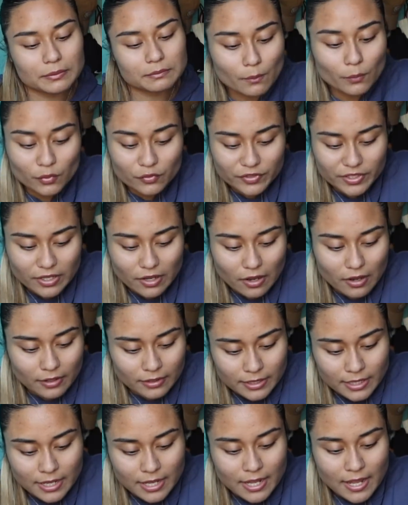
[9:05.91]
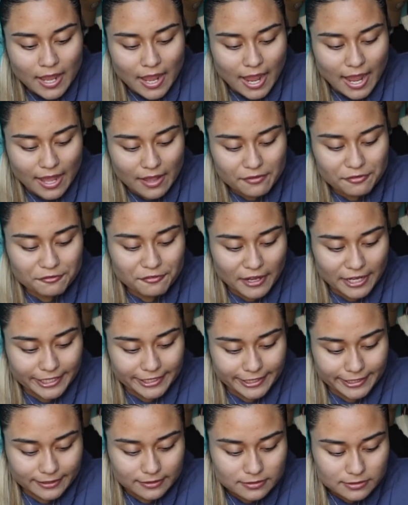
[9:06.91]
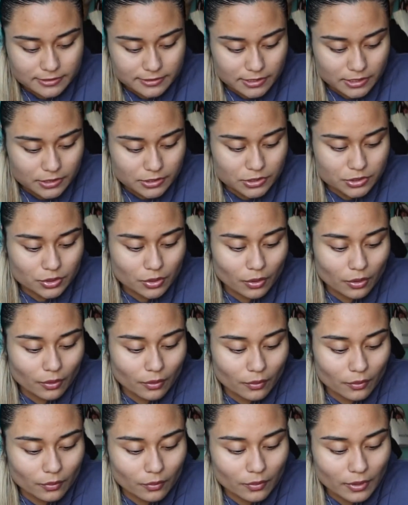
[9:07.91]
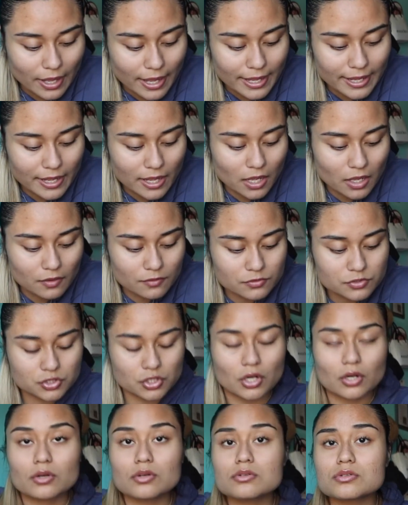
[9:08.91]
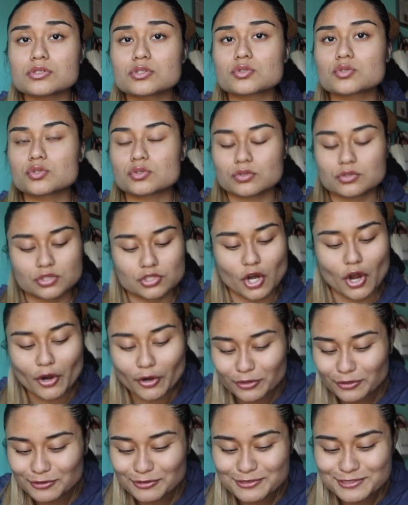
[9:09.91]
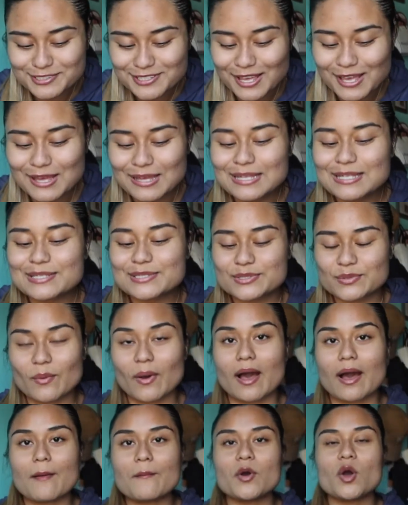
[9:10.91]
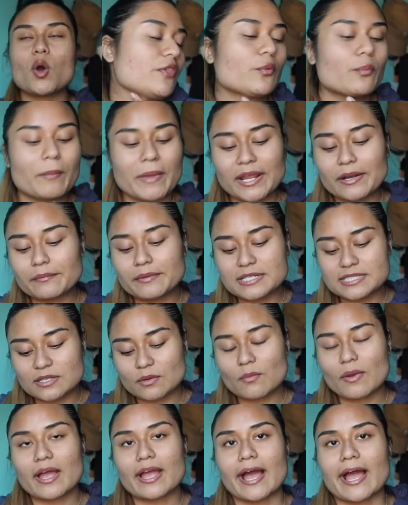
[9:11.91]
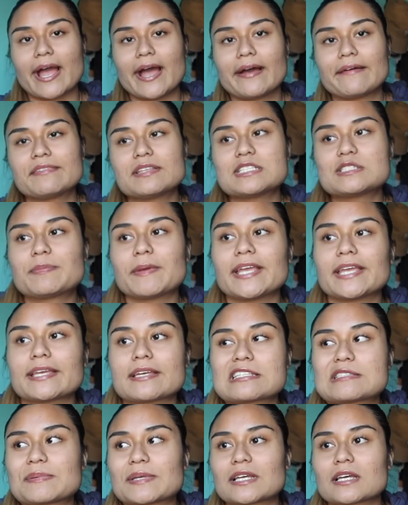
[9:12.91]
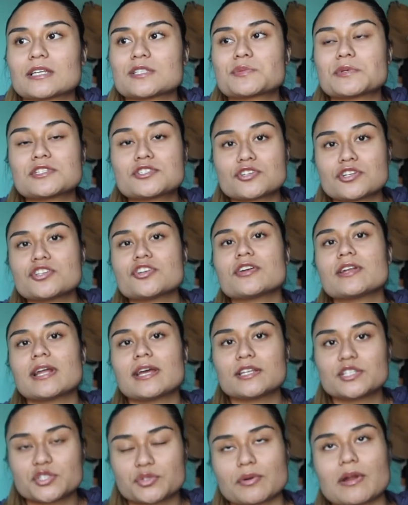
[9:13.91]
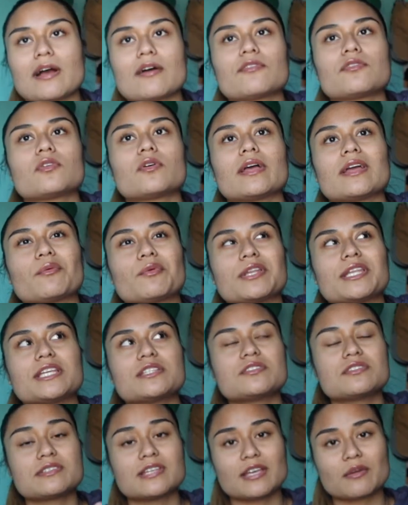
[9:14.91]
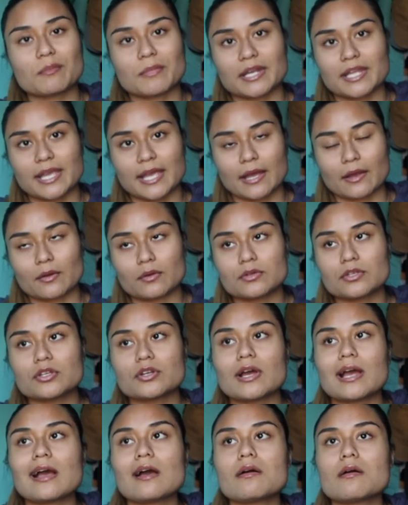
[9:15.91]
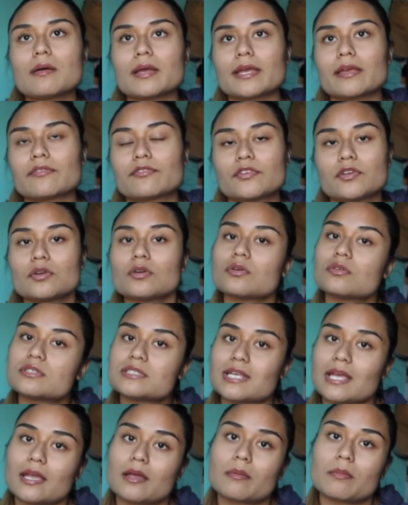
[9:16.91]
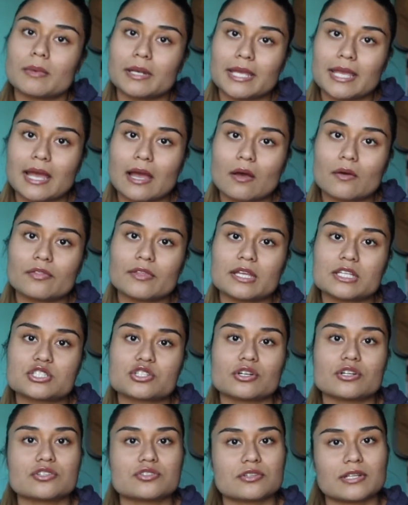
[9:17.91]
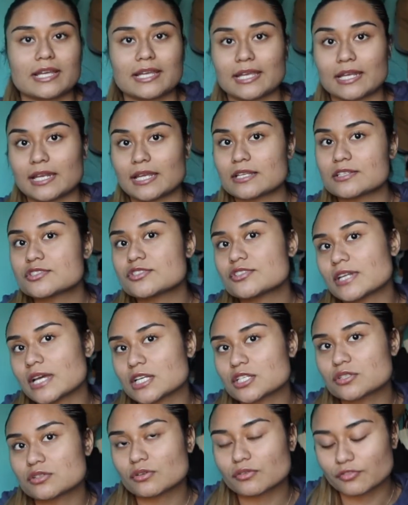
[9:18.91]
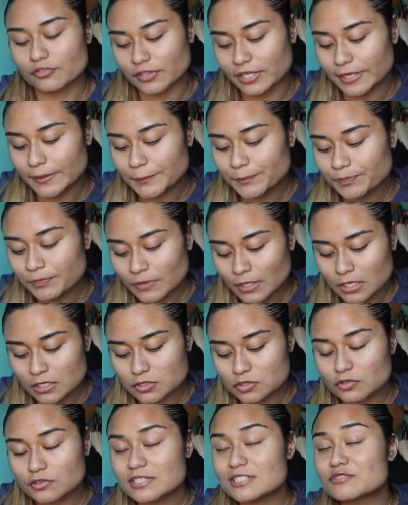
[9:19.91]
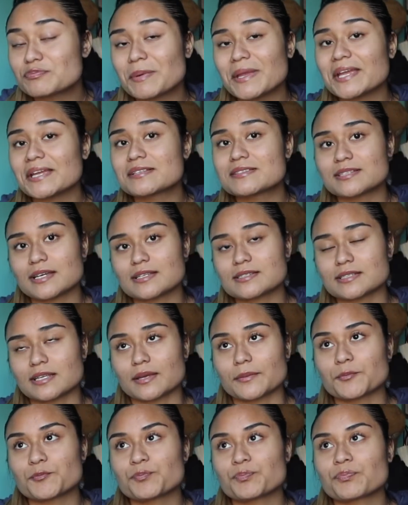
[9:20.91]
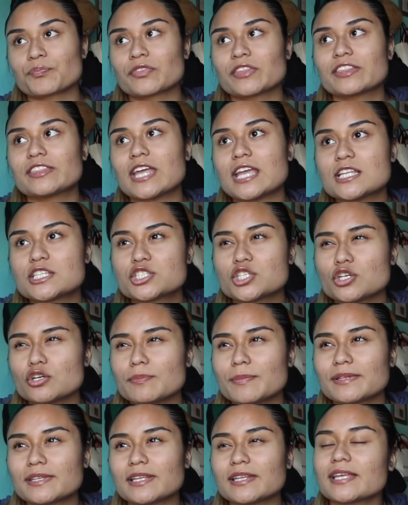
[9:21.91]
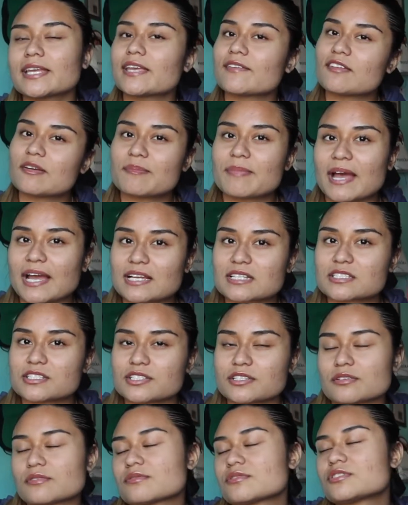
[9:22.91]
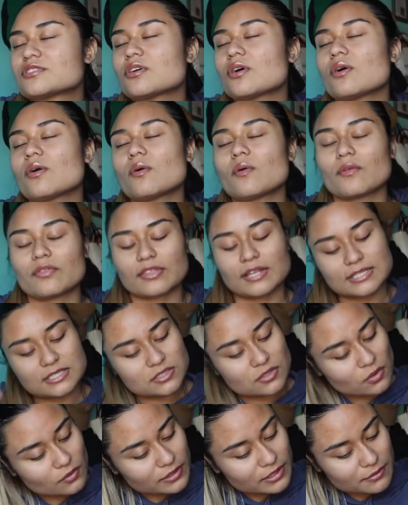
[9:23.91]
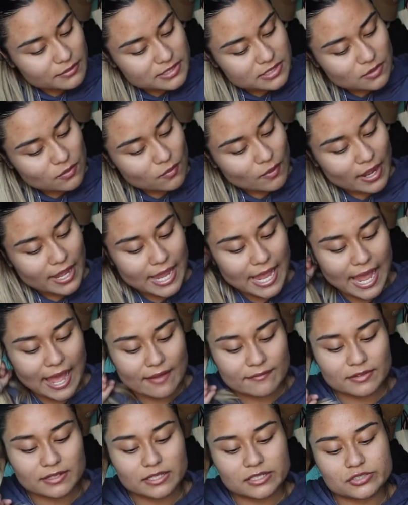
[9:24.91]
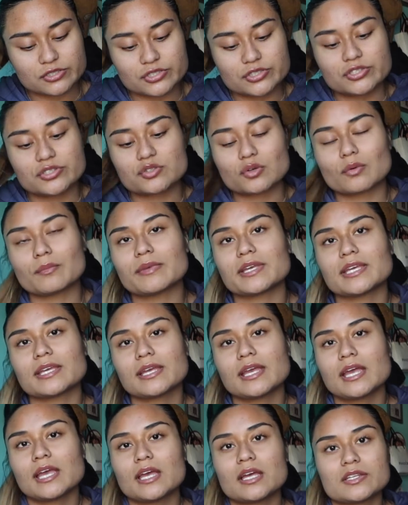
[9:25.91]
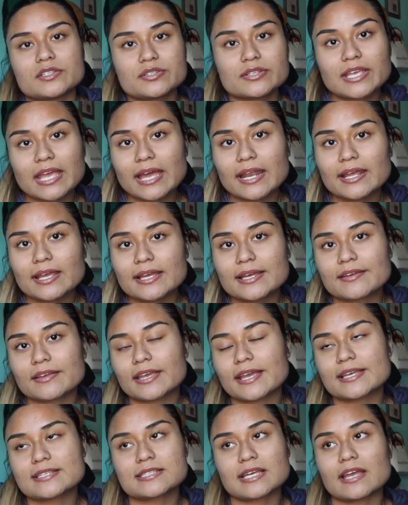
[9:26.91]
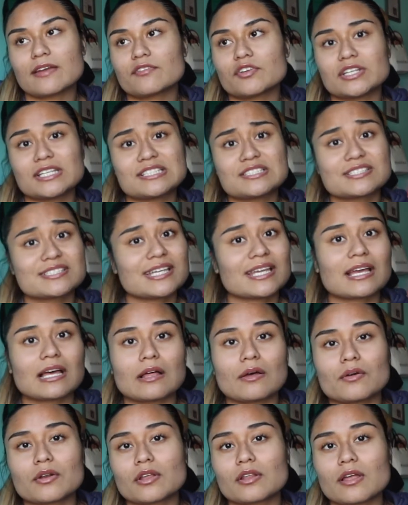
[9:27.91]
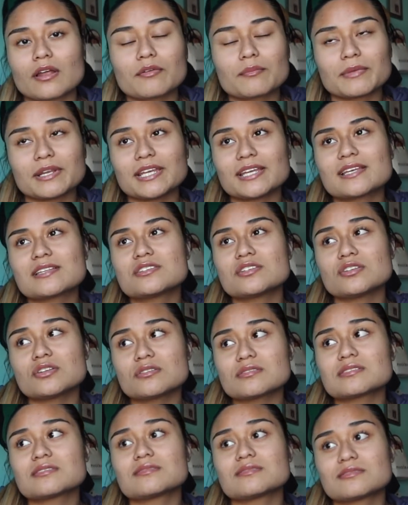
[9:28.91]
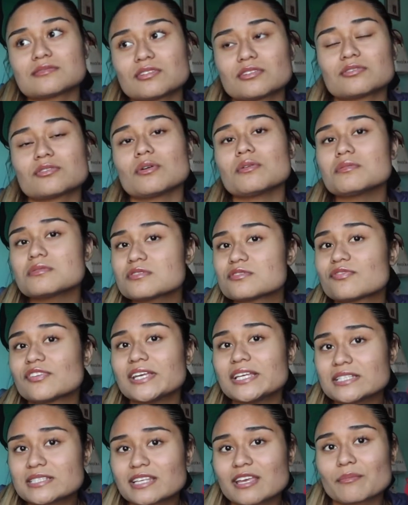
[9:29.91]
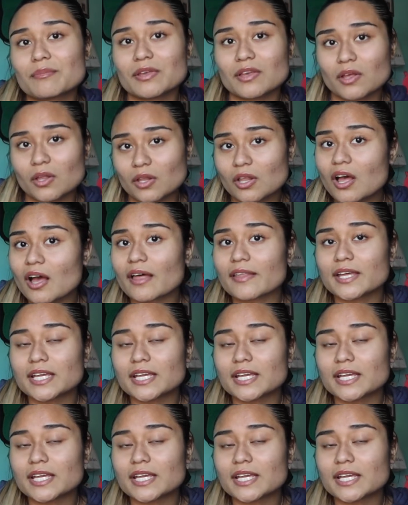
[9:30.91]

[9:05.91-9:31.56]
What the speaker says: Moving on, I have finance. So I have Charles Schwab. The main reason why I have this bank is because when Junior and I travel and we need to take money out, you know how if you take money out they charge you like an international fee? So this bank doesn't. They do, but then they give it back to you. So that's the only reason why I have it. Junior told me to get it in case I ever need to take out a lot of money, because you know, those fees can be a lot.